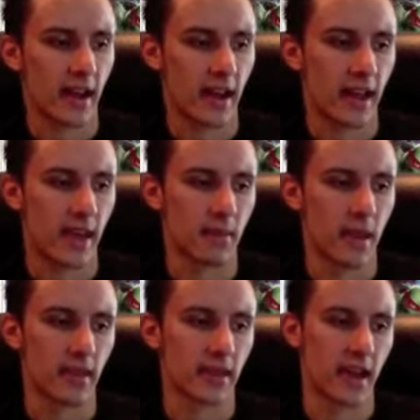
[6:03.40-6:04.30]
had
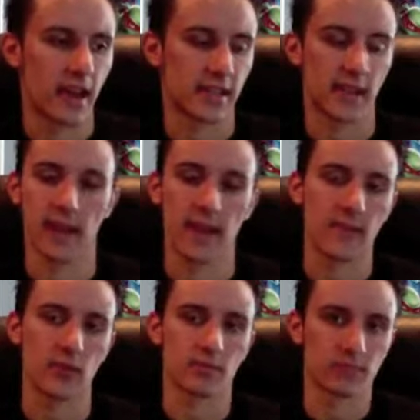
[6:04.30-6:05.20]
mainly got because I had
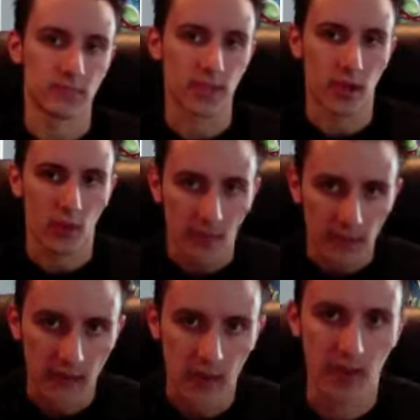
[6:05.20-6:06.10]

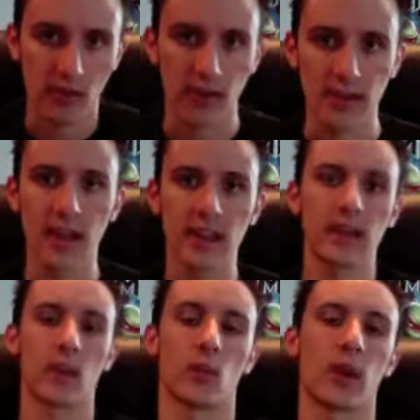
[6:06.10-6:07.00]
never got around to getting it,
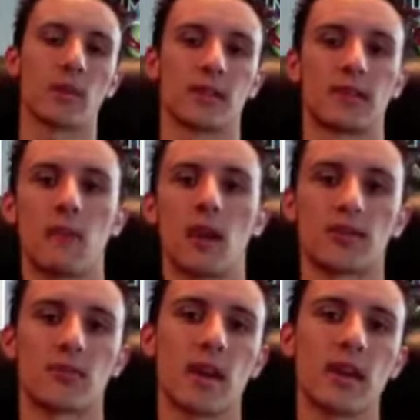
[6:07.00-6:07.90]
and when I was at the
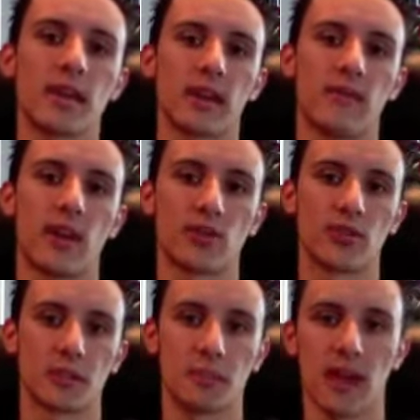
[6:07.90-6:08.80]
Monster Mania convention
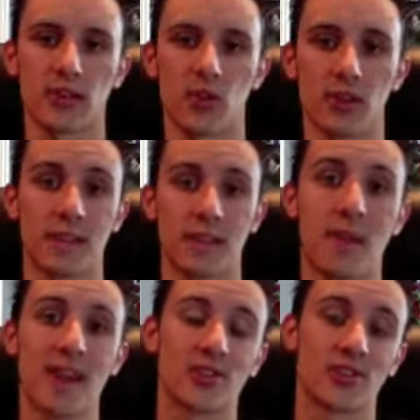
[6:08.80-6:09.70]
this past August, I
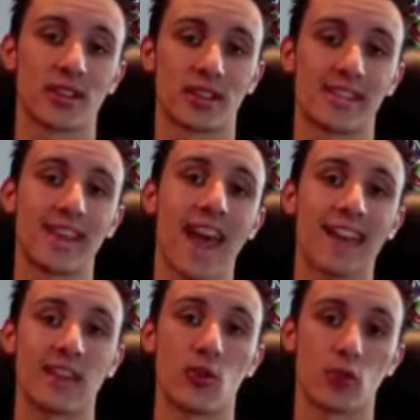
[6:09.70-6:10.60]
managed to snag
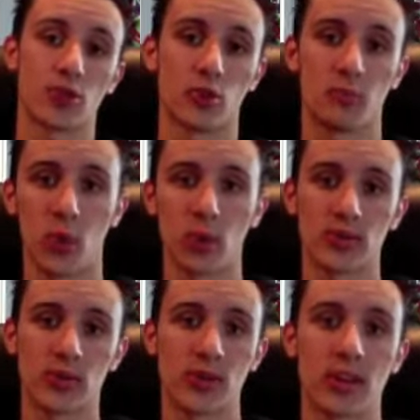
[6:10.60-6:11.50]
the original
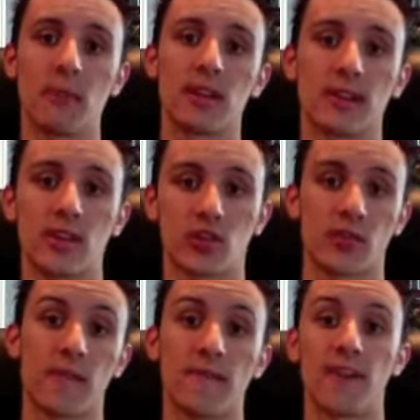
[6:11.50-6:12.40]
poster in mint condition
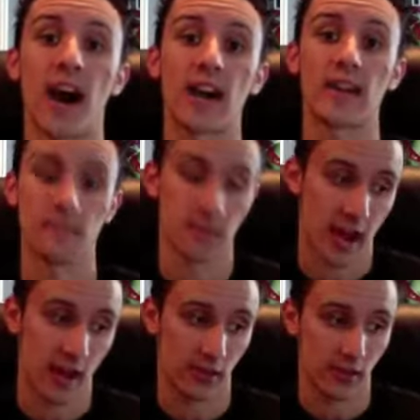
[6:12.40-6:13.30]
for
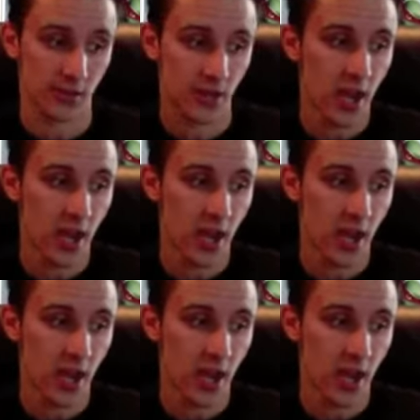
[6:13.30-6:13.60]
$5.